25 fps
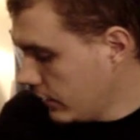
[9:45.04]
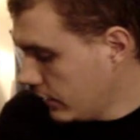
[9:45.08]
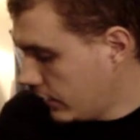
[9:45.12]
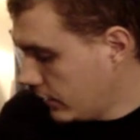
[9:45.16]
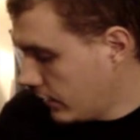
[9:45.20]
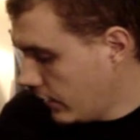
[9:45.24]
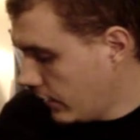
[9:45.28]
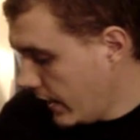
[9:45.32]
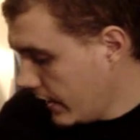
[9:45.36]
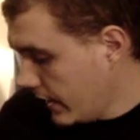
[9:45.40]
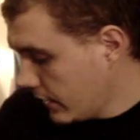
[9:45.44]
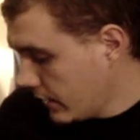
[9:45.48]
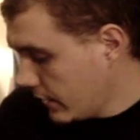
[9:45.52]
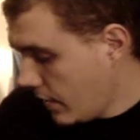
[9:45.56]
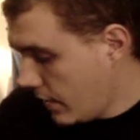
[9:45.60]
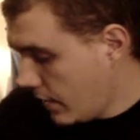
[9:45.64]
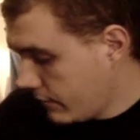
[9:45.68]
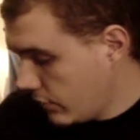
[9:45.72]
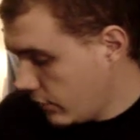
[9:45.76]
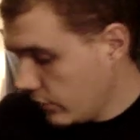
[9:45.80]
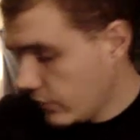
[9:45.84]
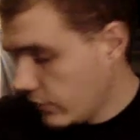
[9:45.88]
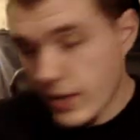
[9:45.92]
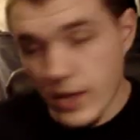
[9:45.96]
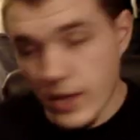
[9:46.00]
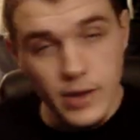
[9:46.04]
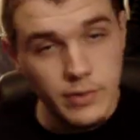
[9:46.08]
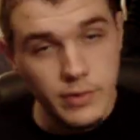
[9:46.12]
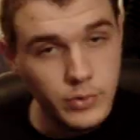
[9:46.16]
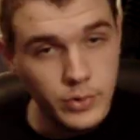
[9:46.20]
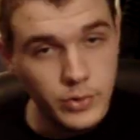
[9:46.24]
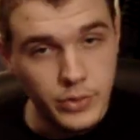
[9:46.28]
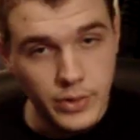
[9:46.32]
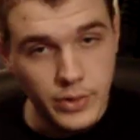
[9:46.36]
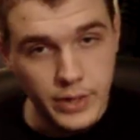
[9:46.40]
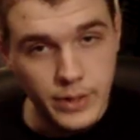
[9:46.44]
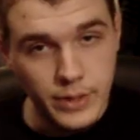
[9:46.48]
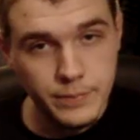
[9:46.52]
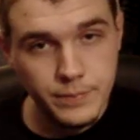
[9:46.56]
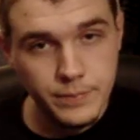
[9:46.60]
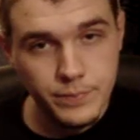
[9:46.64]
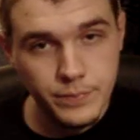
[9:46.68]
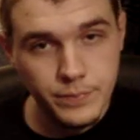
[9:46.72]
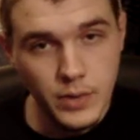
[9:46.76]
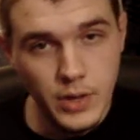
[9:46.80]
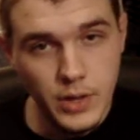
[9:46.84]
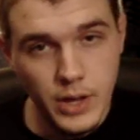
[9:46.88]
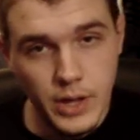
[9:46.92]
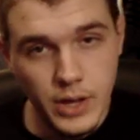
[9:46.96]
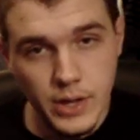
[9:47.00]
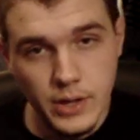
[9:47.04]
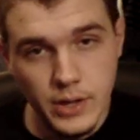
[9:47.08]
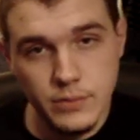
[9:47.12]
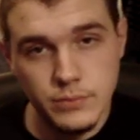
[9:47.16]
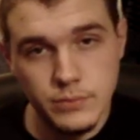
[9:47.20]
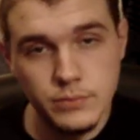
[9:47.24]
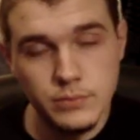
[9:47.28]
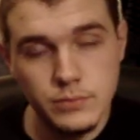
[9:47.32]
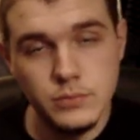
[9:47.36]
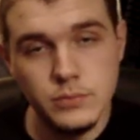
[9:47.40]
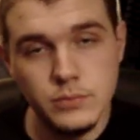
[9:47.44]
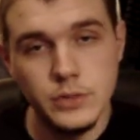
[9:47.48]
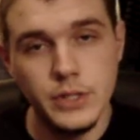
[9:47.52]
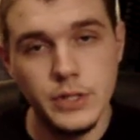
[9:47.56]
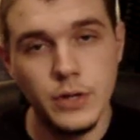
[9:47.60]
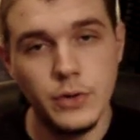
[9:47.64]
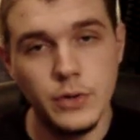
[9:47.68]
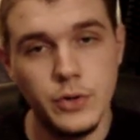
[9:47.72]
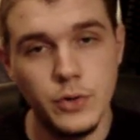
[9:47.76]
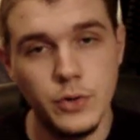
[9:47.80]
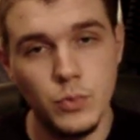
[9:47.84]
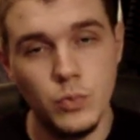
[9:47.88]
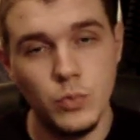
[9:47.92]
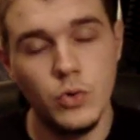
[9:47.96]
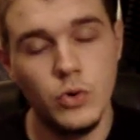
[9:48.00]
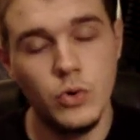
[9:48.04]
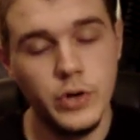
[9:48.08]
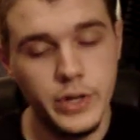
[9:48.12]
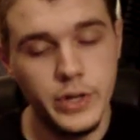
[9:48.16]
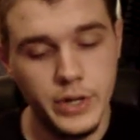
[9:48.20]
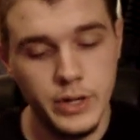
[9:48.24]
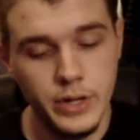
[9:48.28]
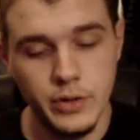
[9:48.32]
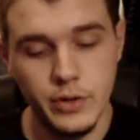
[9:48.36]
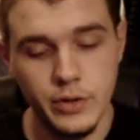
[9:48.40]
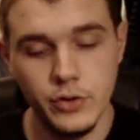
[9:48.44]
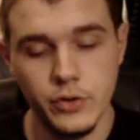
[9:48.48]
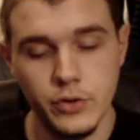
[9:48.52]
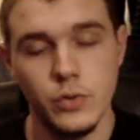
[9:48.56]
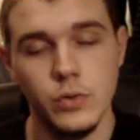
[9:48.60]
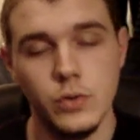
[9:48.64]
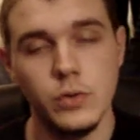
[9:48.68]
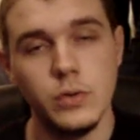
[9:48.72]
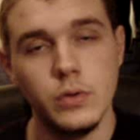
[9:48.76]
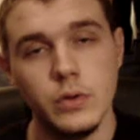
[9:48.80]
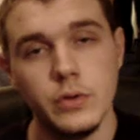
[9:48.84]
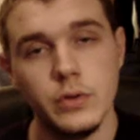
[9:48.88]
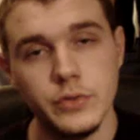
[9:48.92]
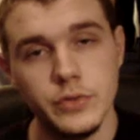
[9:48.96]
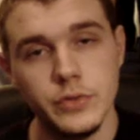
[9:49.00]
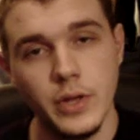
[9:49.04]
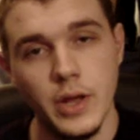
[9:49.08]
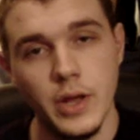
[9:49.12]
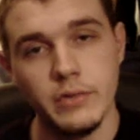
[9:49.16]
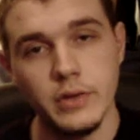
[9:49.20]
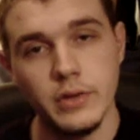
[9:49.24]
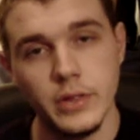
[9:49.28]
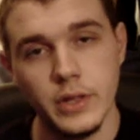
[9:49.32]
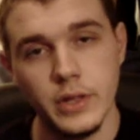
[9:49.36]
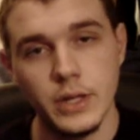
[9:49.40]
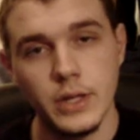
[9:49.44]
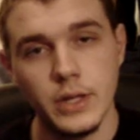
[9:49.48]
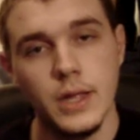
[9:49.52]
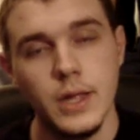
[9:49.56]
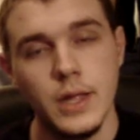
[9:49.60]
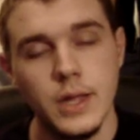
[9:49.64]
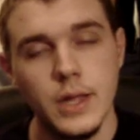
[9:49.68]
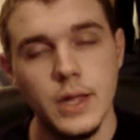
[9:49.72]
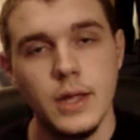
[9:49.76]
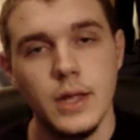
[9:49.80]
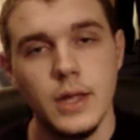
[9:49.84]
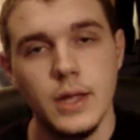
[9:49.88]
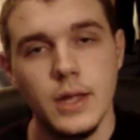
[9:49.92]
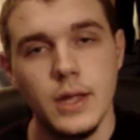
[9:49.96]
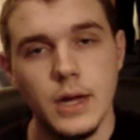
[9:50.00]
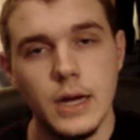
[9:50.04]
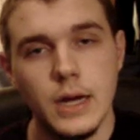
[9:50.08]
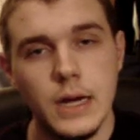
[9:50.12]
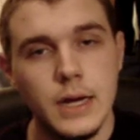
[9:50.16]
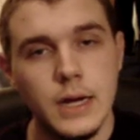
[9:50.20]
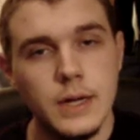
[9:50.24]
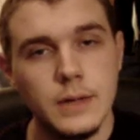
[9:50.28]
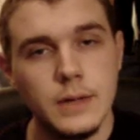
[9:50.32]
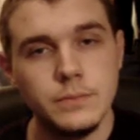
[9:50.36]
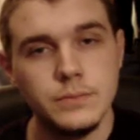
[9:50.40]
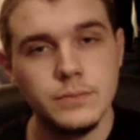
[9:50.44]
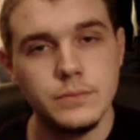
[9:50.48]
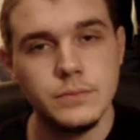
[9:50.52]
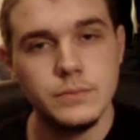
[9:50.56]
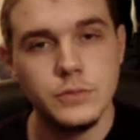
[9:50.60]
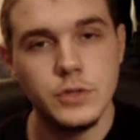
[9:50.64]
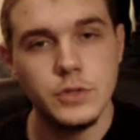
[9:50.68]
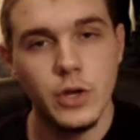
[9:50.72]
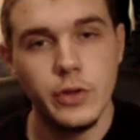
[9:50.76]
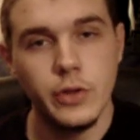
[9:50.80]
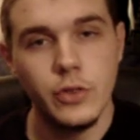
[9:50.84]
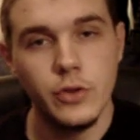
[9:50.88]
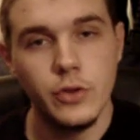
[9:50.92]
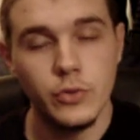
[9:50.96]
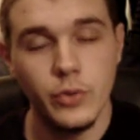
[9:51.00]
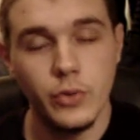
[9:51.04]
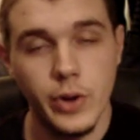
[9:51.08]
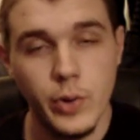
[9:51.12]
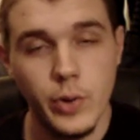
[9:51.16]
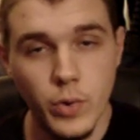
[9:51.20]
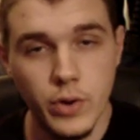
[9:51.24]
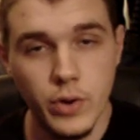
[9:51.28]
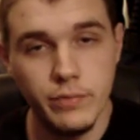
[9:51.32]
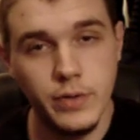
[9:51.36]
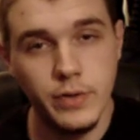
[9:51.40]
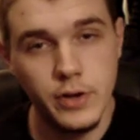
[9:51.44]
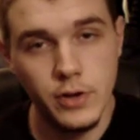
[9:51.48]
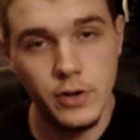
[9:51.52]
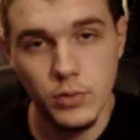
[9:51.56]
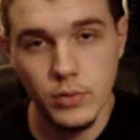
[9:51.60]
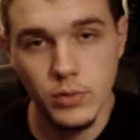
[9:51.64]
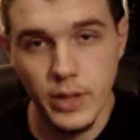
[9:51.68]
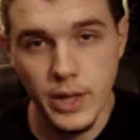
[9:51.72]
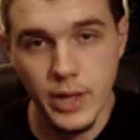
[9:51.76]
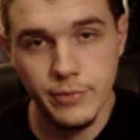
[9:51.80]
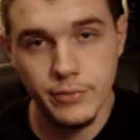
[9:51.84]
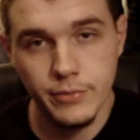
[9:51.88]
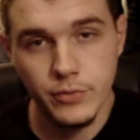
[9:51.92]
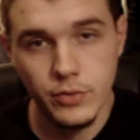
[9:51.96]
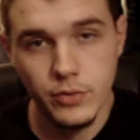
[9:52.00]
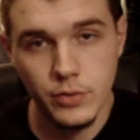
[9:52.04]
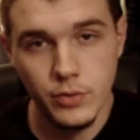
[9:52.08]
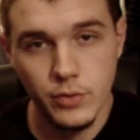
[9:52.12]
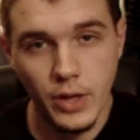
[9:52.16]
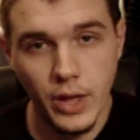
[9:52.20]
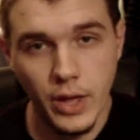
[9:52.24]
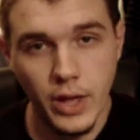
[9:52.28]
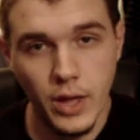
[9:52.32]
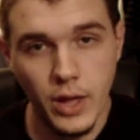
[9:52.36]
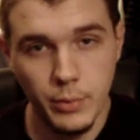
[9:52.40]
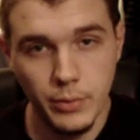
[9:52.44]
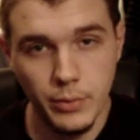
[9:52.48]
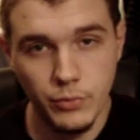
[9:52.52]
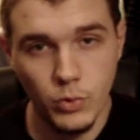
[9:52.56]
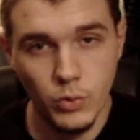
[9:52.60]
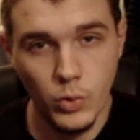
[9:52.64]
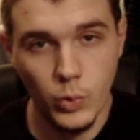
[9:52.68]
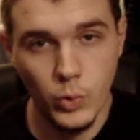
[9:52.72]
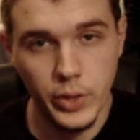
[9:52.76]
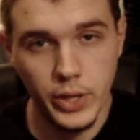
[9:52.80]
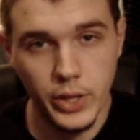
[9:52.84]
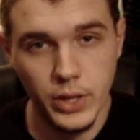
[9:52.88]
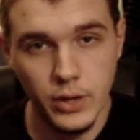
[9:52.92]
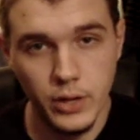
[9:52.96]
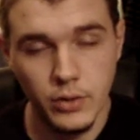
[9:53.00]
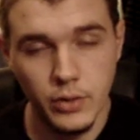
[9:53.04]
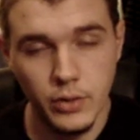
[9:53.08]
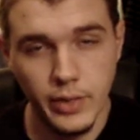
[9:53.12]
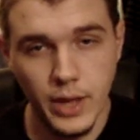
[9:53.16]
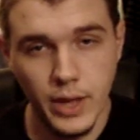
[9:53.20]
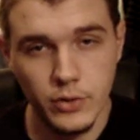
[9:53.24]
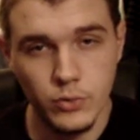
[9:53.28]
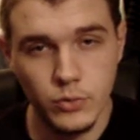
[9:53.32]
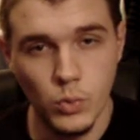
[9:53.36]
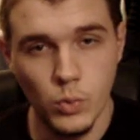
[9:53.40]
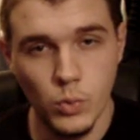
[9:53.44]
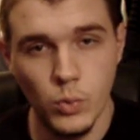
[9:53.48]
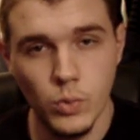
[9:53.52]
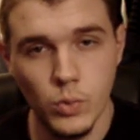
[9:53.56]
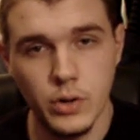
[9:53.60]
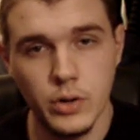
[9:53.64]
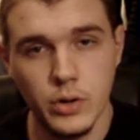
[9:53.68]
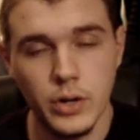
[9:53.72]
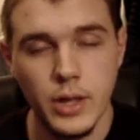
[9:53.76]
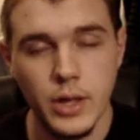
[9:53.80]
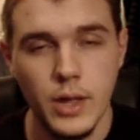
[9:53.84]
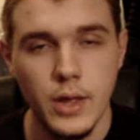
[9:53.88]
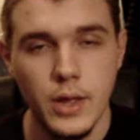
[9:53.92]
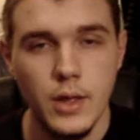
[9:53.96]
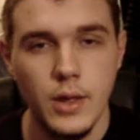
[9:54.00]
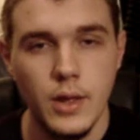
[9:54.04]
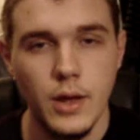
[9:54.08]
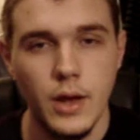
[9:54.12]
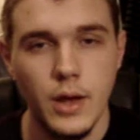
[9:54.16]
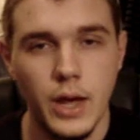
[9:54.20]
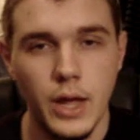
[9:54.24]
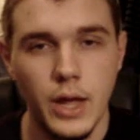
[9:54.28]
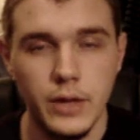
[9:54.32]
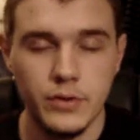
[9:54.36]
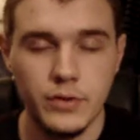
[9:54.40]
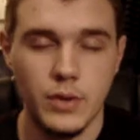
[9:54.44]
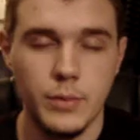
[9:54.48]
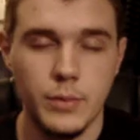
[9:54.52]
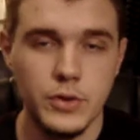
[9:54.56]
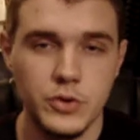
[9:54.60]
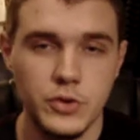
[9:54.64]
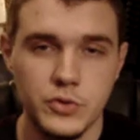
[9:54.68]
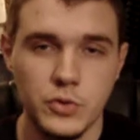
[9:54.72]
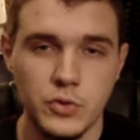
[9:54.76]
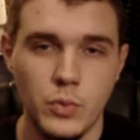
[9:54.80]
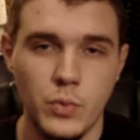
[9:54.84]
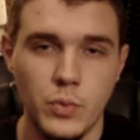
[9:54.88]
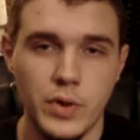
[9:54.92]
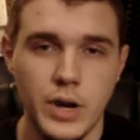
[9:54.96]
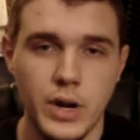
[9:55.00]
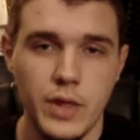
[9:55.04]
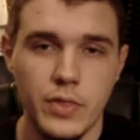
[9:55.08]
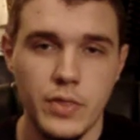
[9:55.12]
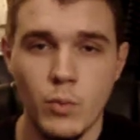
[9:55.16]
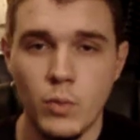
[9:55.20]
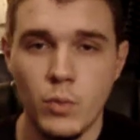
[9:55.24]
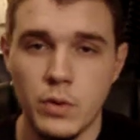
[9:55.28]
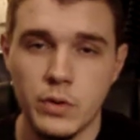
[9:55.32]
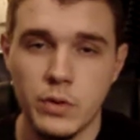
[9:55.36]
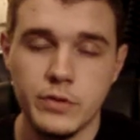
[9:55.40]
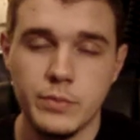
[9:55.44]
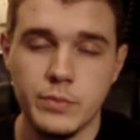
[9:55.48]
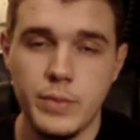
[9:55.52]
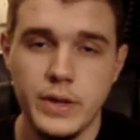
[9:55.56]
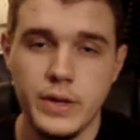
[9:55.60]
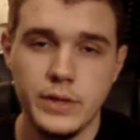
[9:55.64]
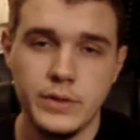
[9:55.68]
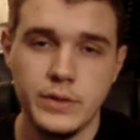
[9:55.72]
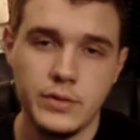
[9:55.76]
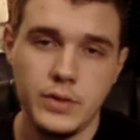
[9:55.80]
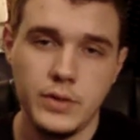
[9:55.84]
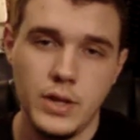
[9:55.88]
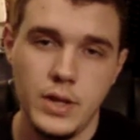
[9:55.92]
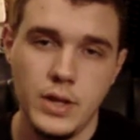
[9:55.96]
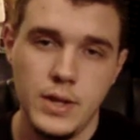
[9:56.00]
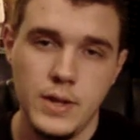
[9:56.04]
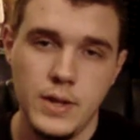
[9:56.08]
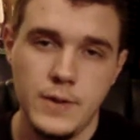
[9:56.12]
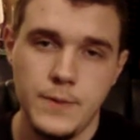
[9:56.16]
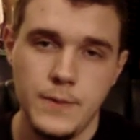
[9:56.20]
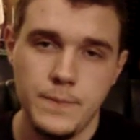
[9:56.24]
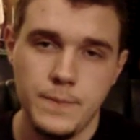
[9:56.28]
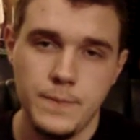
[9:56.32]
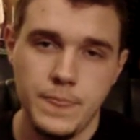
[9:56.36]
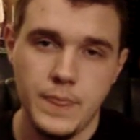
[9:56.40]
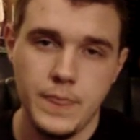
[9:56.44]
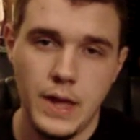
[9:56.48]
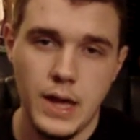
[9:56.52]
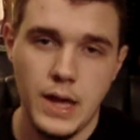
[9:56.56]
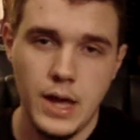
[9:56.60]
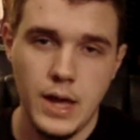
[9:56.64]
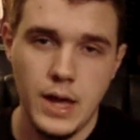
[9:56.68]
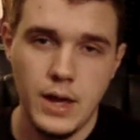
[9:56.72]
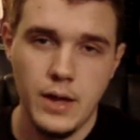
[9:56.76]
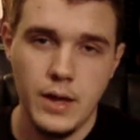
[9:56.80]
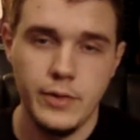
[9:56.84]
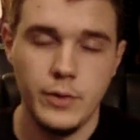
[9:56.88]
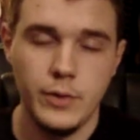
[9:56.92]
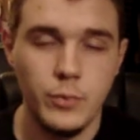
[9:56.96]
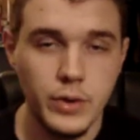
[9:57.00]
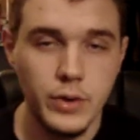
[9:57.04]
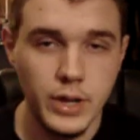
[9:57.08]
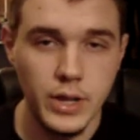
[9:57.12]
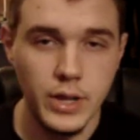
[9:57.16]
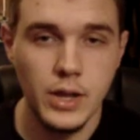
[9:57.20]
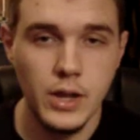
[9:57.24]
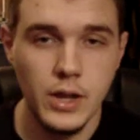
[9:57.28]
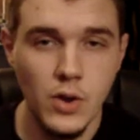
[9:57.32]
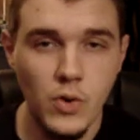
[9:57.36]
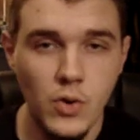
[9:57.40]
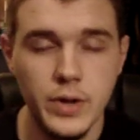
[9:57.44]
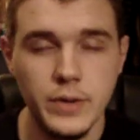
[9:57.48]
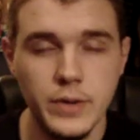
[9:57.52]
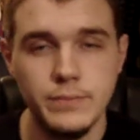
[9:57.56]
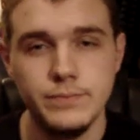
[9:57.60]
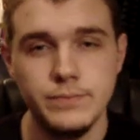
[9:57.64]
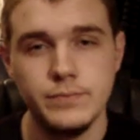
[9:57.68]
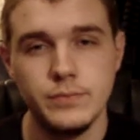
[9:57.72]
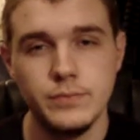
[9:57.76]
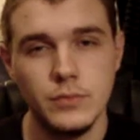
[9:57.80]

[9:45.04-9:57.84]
So that covers everything. Your wood, your tools, everything. So there's only one video left before we get into the actual work. It's going to be a short one on the workspace. Then we're going to get going.